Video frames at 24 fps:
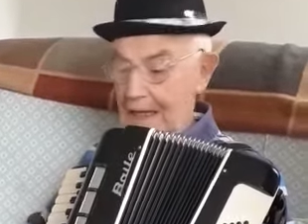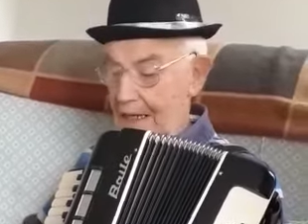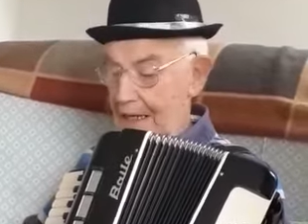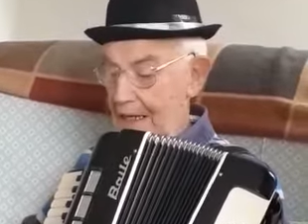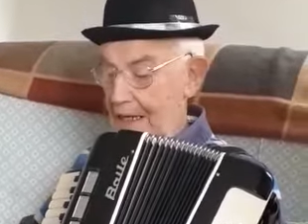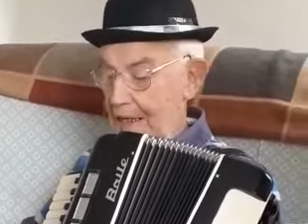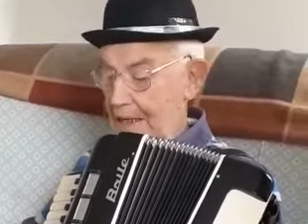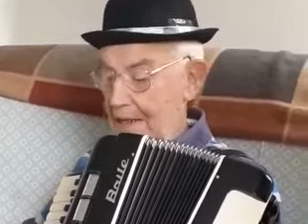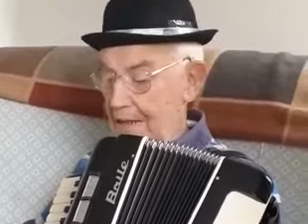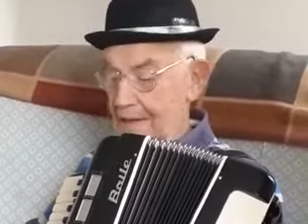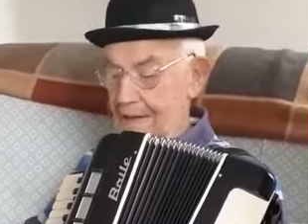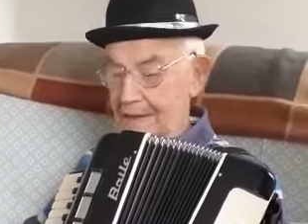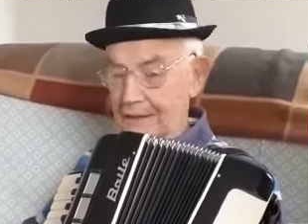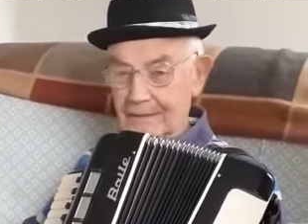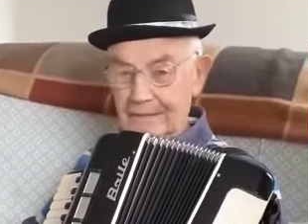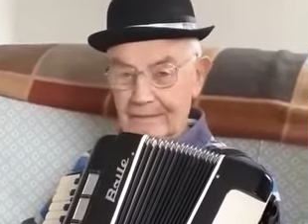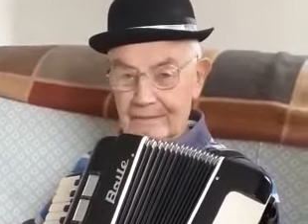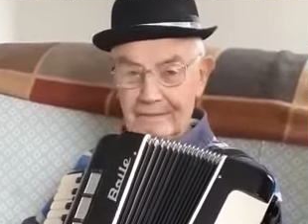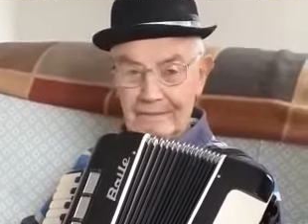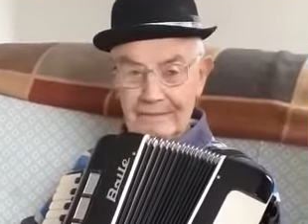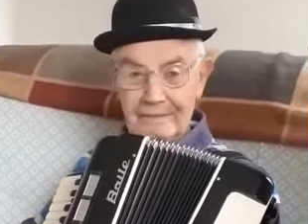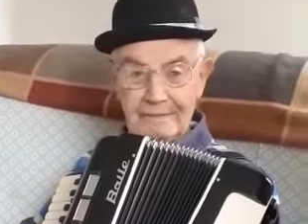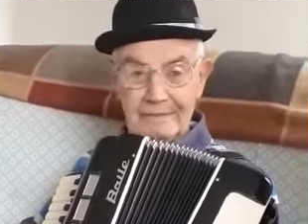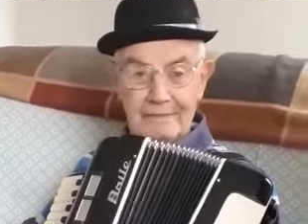You looked a little
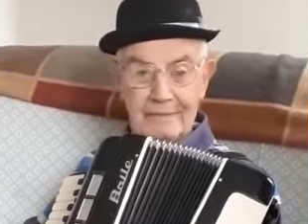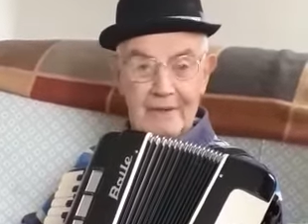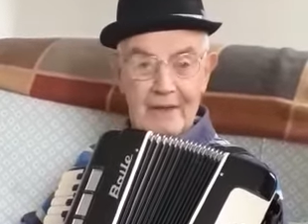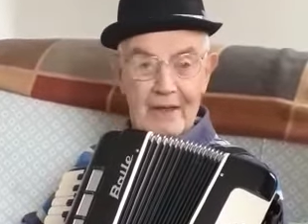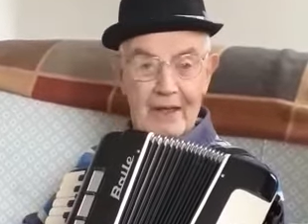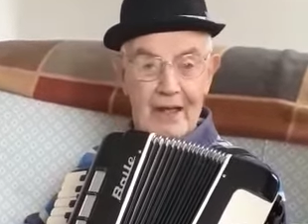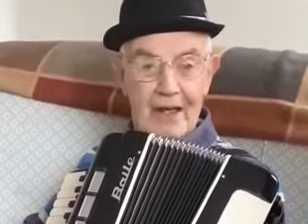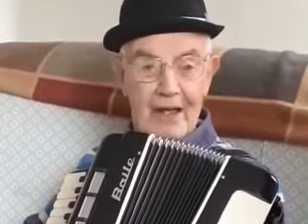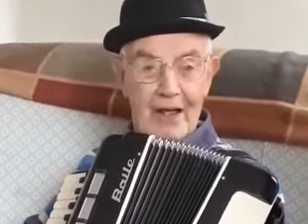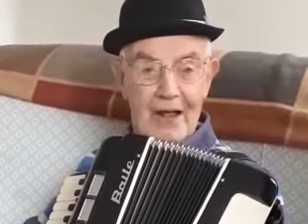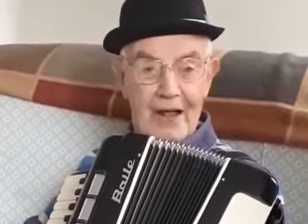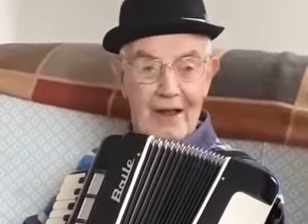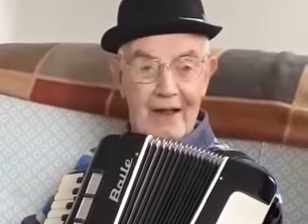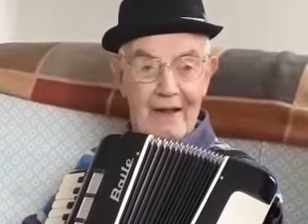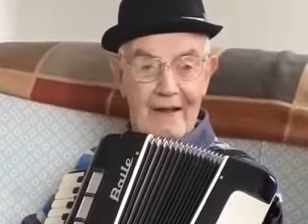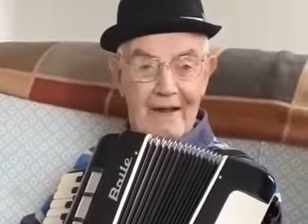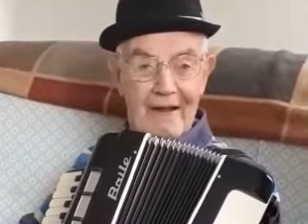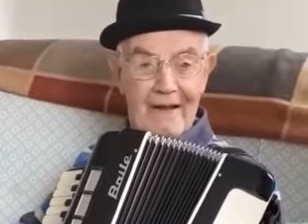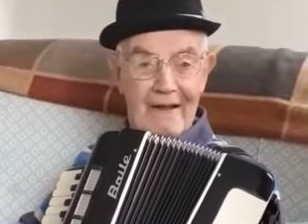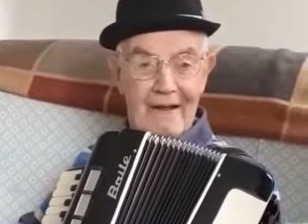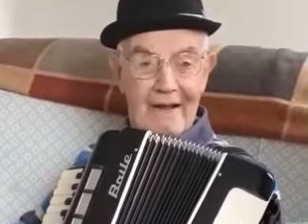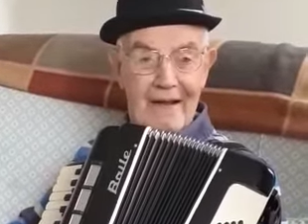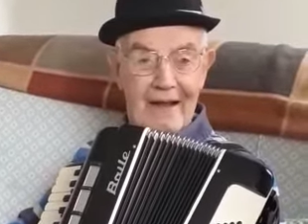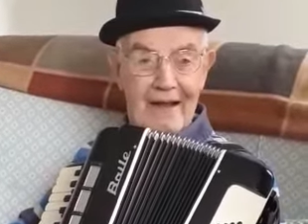bit like Laurel
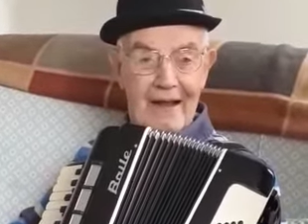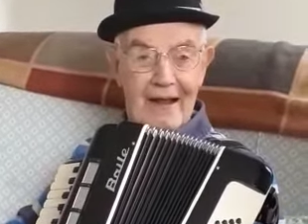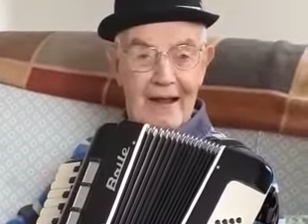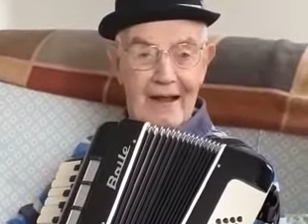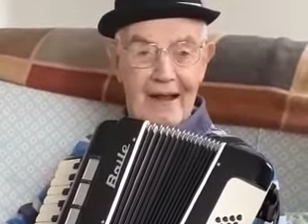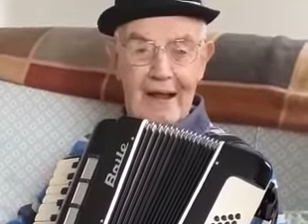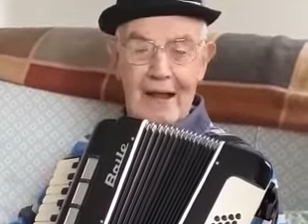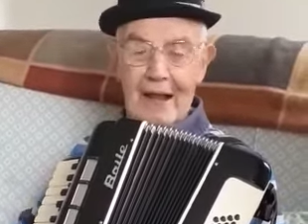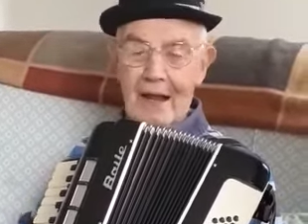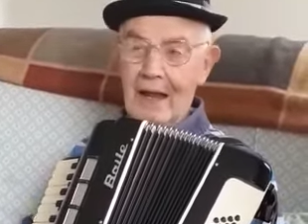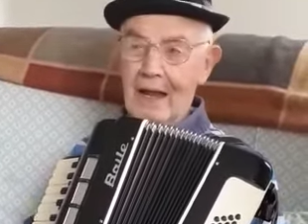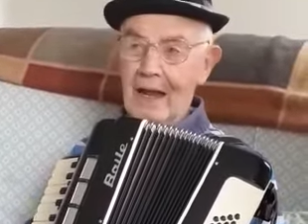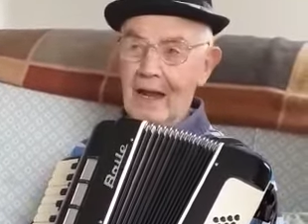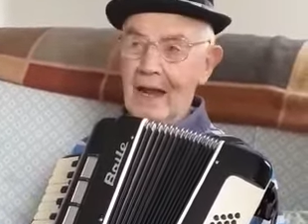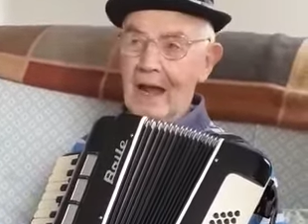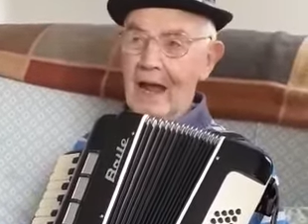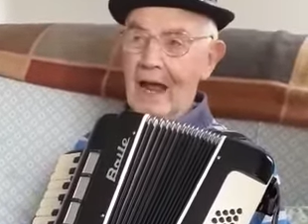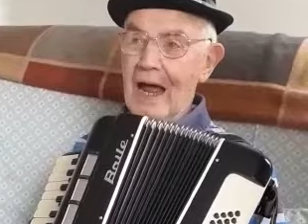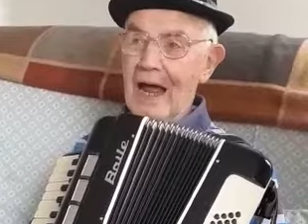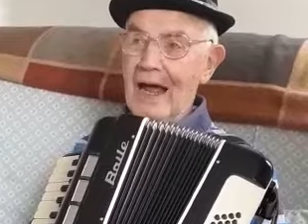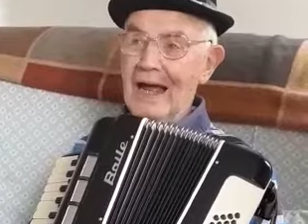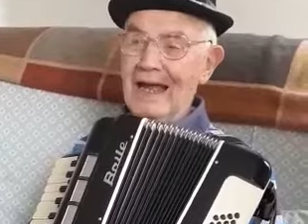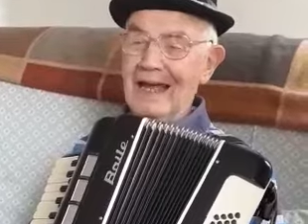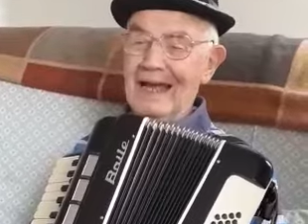and Hardy, one of
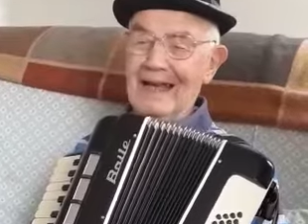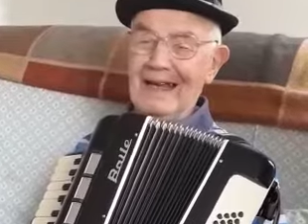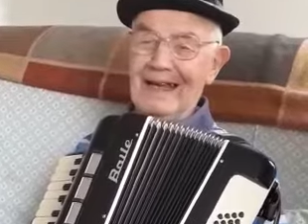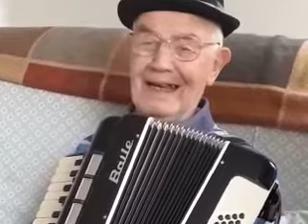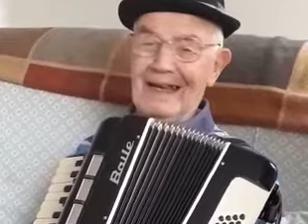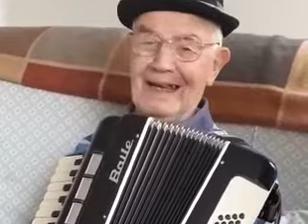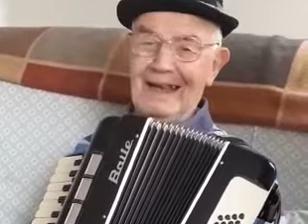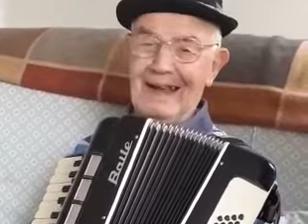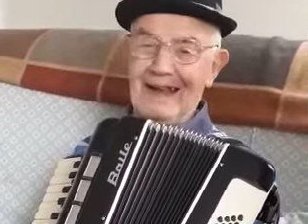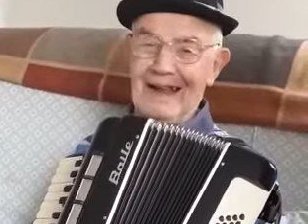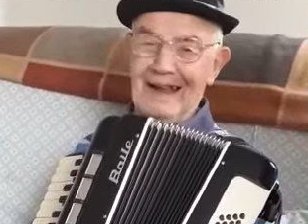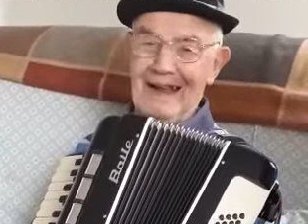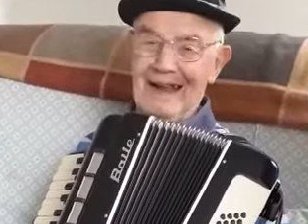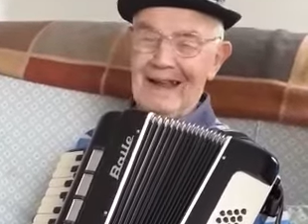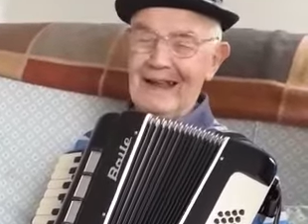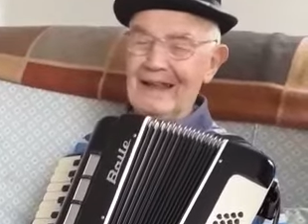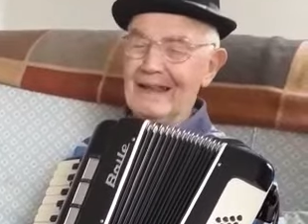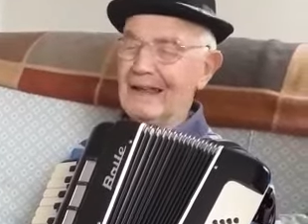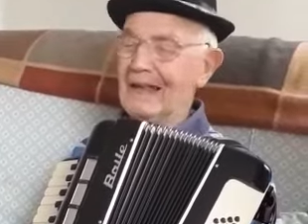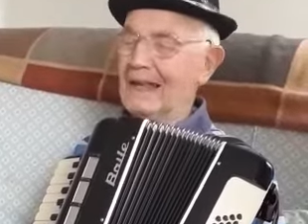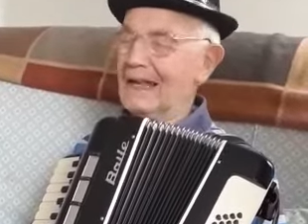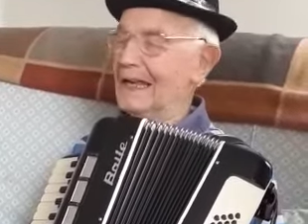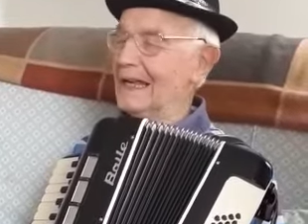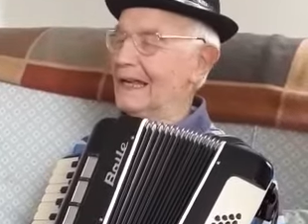Laurel, which is
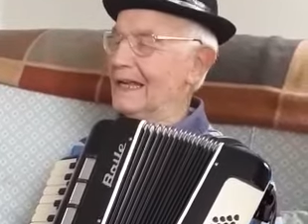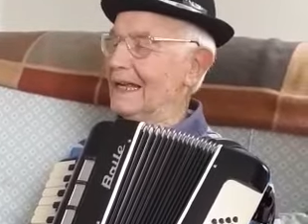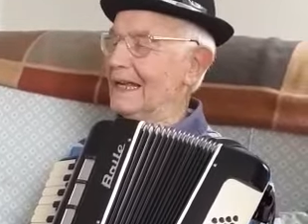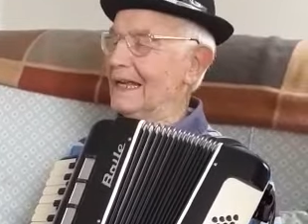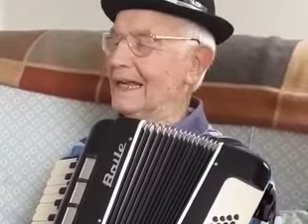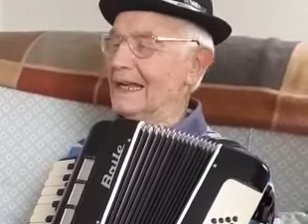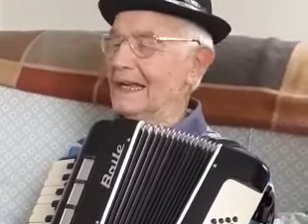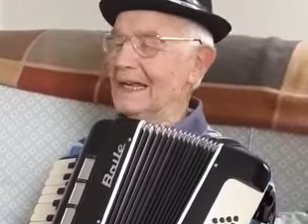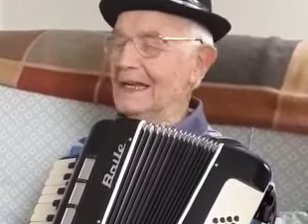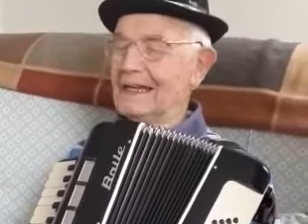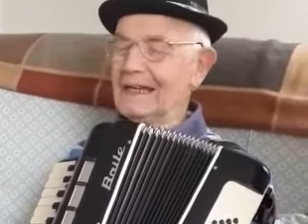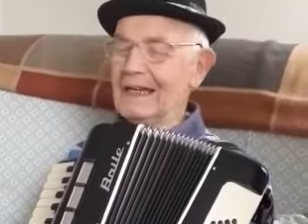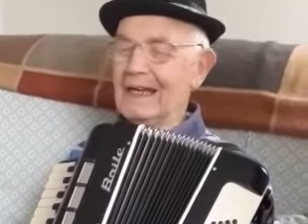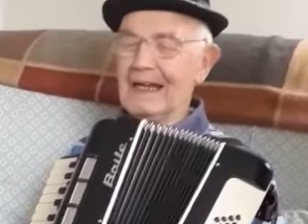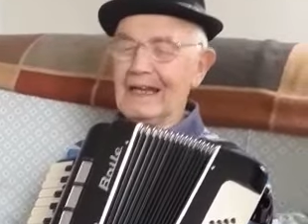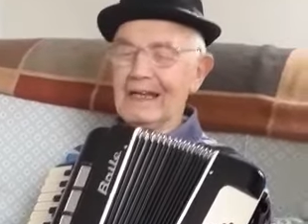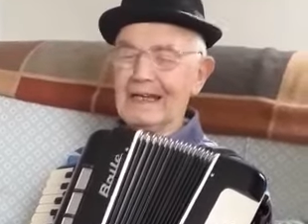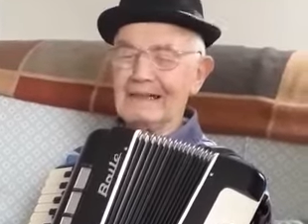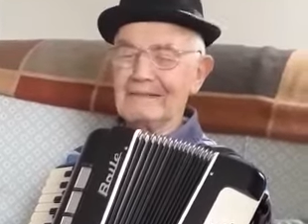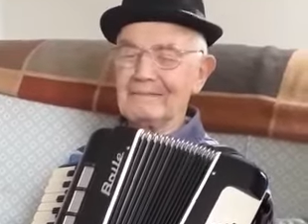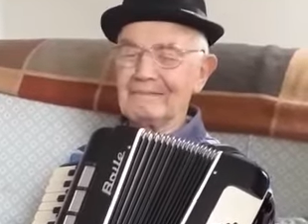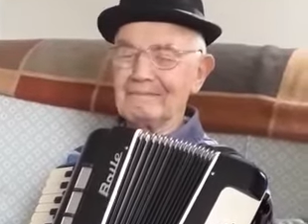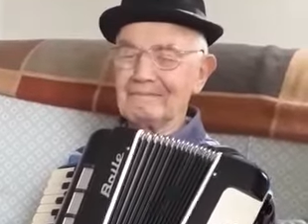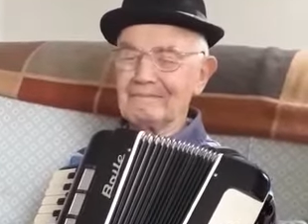Laurel, Stan
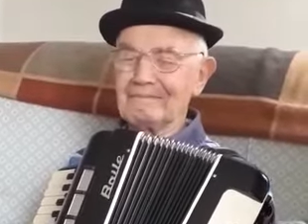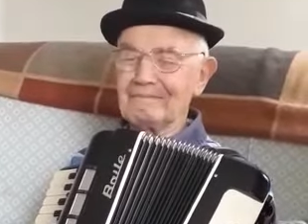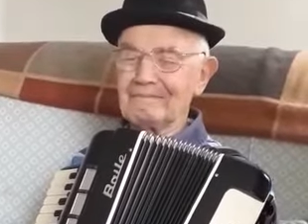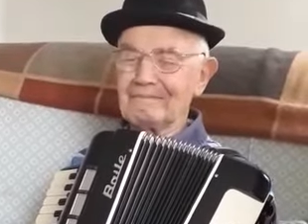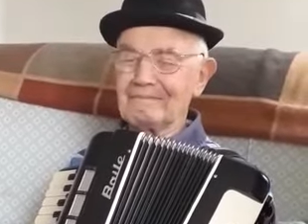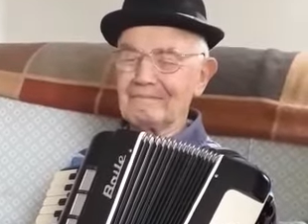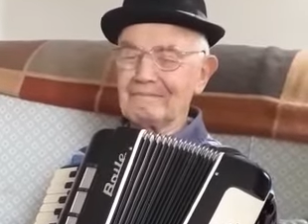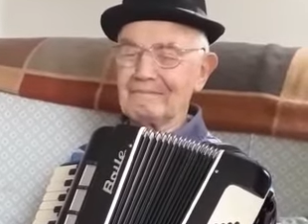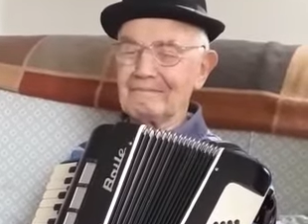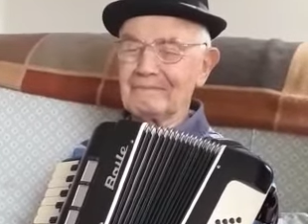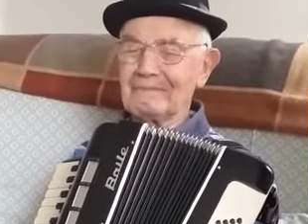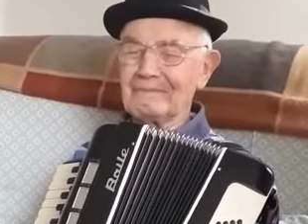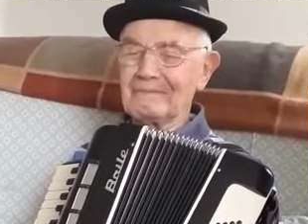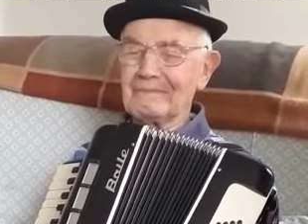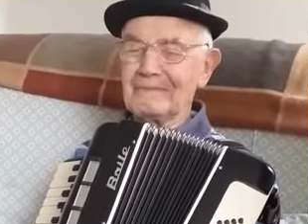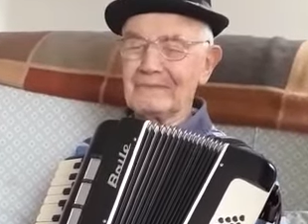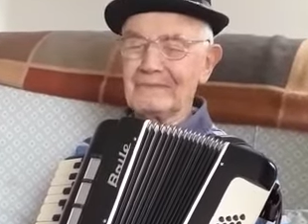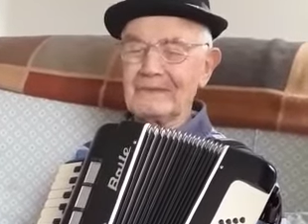Laurel there.